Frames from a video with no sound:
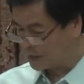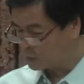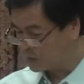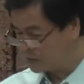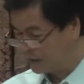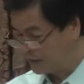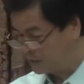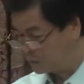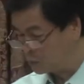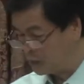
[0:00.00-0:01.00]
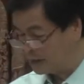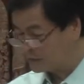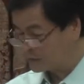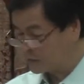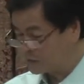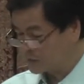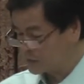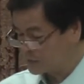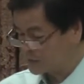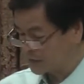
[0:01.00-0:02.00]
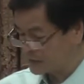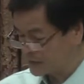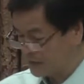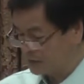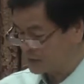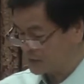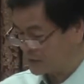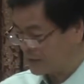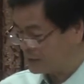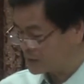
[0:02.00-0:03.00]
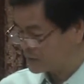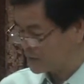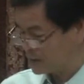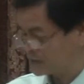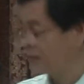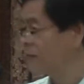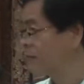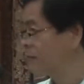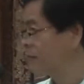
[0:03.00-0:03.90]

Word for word: are we willing to go through such things as I am suggesting?